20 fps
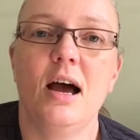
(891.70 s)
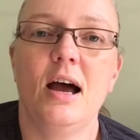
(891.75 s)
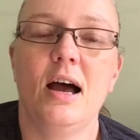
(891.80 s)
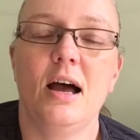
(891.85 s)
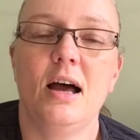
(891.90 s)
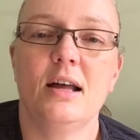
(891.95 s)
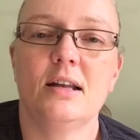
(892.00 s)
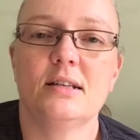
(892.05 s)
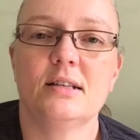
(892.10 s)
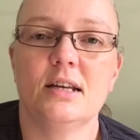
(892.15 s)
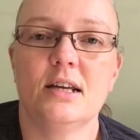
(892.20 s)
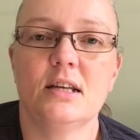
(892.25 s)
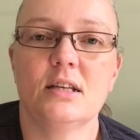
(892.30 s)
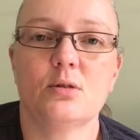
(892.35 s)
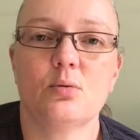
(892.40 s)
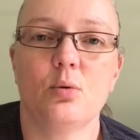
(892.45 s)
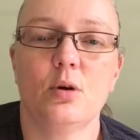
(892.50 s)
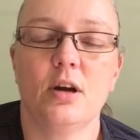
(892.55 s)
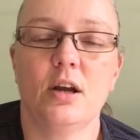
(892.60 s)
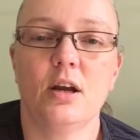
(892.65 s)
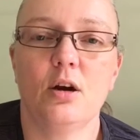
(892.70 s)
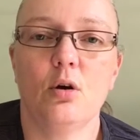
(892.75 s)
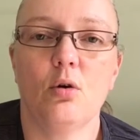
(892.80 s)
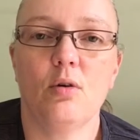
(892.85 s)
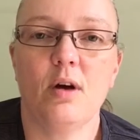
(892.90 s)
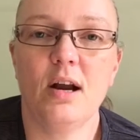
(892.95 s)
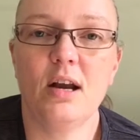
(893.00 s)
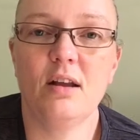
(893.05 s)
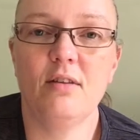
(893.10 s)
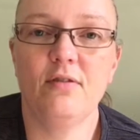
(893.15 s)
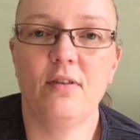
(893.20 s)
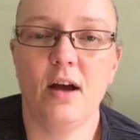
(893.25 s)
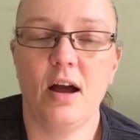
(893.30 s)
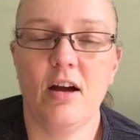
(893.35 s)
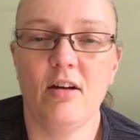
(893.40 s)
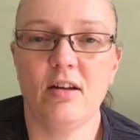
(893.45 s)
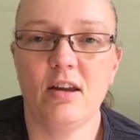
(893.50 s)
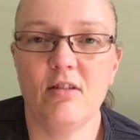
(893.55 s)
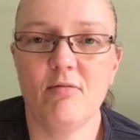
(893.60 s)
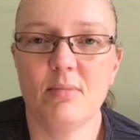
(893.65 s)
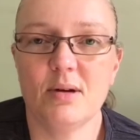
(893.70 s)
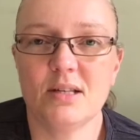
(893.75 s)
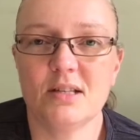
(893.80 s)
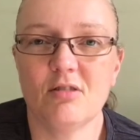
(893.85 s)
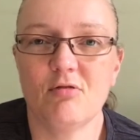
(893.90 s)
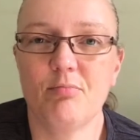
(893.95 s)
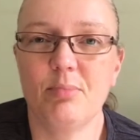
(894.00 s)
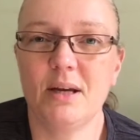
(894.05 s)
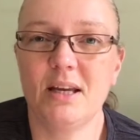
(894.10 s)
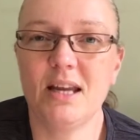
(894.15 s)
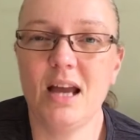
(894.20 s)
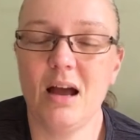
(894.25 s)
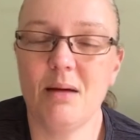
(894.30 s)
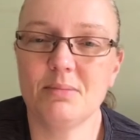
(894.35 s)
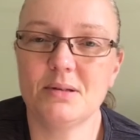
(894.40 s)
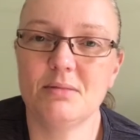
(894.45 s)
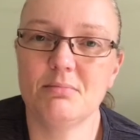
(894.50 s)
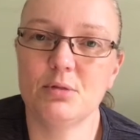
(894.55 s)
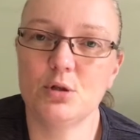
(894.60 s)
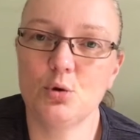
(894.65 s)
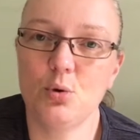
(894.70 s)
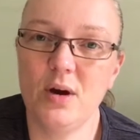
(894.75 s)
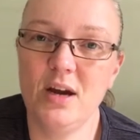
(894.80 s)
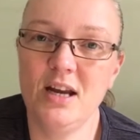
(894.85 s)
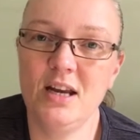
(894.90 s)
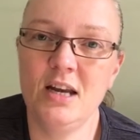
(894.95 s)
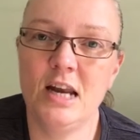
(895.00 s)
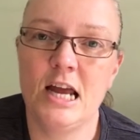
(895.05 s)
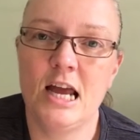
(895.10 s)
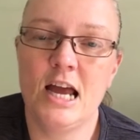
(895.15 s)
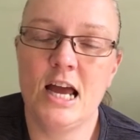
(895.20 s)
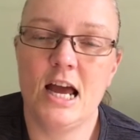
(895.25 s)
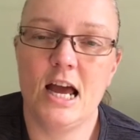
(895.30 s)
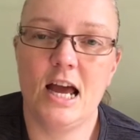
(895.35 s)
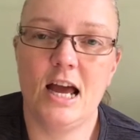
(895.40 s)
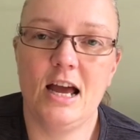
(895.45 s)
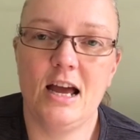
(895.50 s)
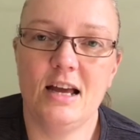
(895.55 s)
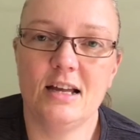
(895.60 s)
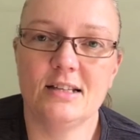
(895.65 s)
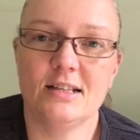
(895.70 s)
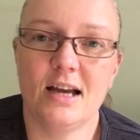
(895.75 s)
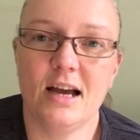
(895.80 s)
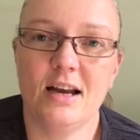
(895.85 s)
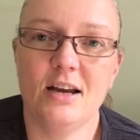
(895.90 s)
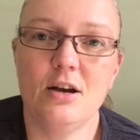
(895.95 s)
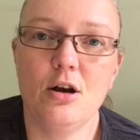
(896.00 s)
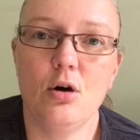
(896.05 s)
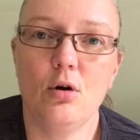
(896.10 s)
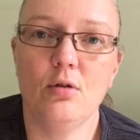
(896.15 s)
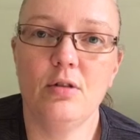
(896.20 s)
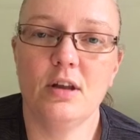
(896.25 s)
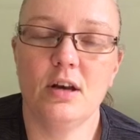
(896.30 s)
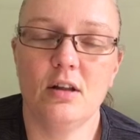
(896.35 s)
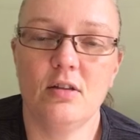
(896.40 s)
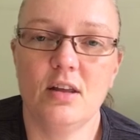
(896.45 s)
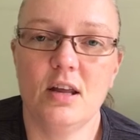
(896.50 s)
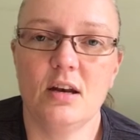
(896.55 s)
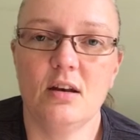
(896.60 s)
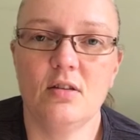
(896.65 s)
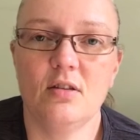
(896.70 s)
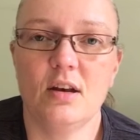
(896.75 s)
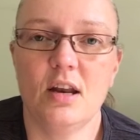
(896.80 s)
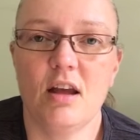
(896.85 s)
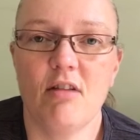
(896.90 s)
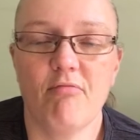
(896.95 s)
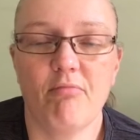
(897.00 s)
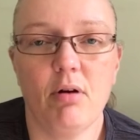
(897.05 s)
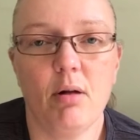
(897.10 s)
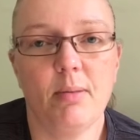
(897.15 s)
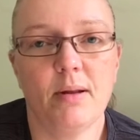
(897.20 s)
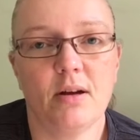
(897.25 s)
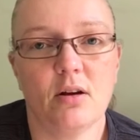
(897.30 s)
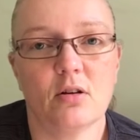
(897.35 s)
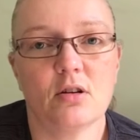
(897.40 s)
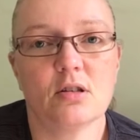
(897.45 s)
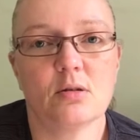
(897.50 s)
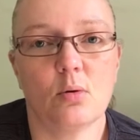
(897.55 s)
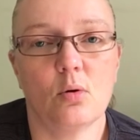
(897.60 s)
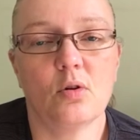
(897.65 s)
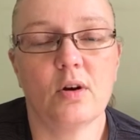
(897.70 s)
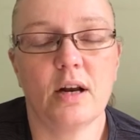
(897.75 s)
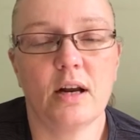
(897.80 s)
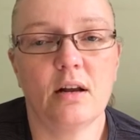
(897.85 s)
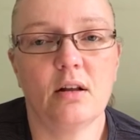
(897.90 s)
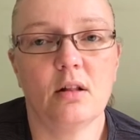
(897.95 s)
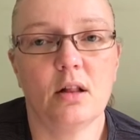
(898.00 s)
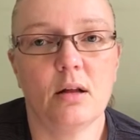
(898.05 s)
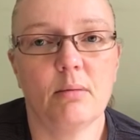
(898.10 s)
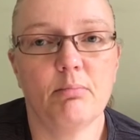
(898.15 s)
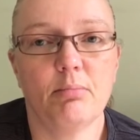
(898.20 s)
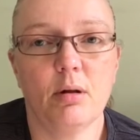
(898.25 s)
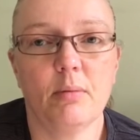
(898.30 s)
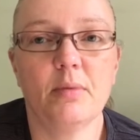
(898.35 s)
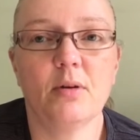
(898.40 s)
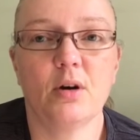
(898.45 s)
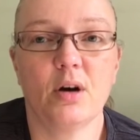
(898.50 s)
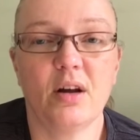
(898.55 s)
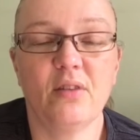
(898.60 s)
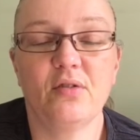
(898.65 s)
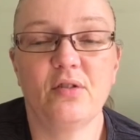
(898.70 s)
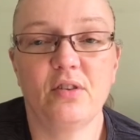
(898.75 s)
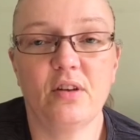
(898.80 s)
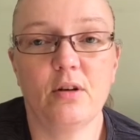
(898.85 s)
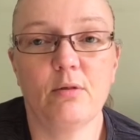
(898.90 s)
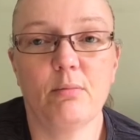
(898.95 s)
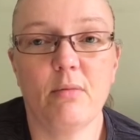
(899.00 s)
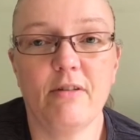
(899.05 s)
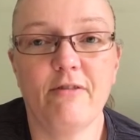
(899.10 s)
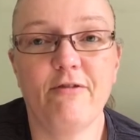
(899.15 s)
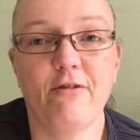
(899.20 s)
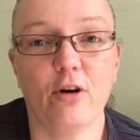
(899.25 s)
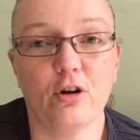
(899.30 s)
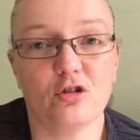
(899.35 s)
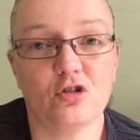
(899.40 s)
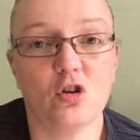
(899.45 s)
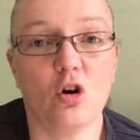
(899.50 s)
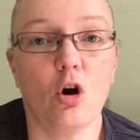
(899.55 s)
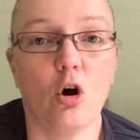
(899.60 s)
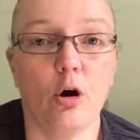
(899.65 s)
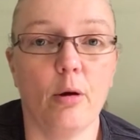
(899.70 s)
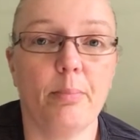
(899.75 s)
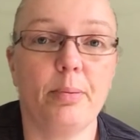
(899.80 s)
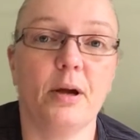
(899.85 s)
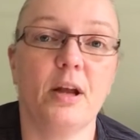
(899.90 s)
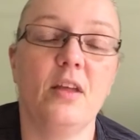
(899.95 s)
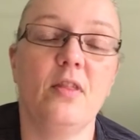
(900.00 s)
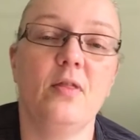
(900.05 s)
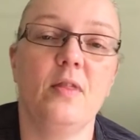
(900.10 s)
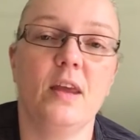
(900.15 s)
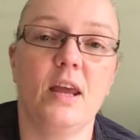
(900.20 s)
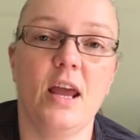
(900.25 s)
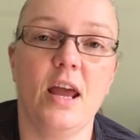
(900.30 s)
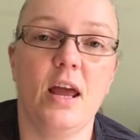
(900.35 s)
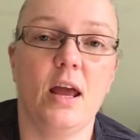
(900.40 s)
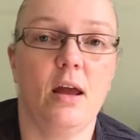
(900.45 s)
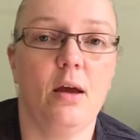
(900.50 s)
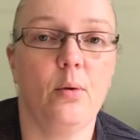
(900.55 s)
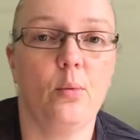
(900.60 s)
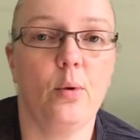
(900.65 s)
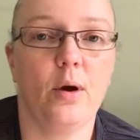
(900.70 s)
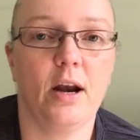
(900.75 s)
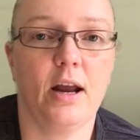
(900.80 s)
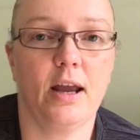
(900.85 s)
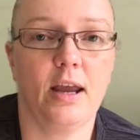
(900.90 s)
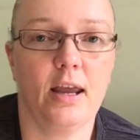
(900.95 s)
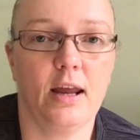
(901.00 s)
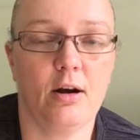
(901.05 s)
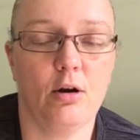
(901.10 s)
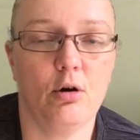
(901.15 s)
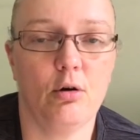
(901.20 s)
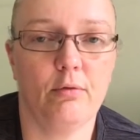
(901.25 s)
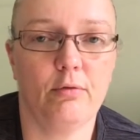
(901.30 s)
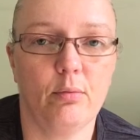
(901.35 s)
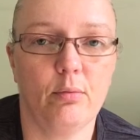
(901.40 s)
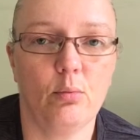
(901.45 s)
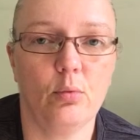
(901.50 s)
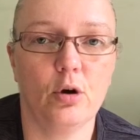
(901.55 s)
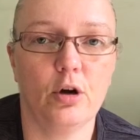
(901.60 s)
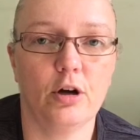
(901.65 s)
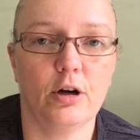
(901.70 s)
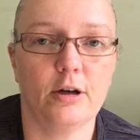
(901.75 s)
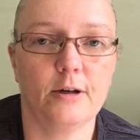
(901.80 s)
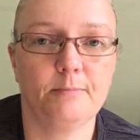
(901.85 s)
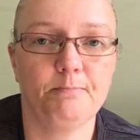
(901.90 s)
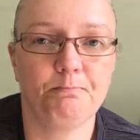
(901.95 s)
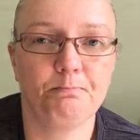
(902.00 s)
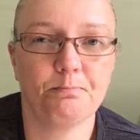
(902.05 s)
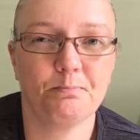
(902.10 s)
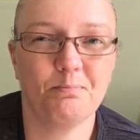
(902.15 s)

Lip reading: and it's working all right if I give myself big gaps in between. And I know that at the end of the day I've probably got a swollen ankle. I'm probably going to have to sit with my foot up in the air when I get from work.